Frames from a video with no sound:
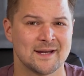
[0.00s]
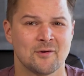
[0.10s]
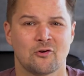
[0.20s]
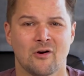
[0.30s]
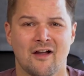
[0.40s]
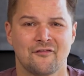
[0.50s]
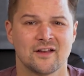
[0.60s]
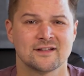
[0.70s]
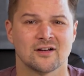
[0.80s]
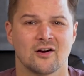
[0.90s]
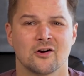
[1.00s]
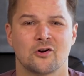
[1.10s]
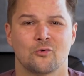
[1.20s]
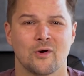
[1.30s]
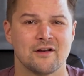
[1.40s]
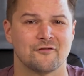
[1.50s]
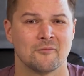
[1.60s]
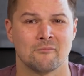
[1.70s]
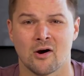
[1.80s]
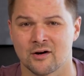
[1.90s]
Demographics are great for
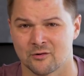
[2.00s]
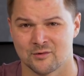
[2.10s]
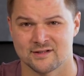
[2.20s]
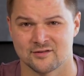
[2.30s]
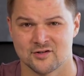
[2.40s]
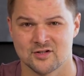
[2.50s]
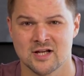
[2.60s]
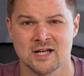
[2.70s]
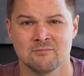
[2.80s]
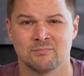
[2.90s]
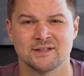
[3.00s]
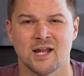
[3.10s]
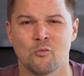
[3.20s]
market research, but they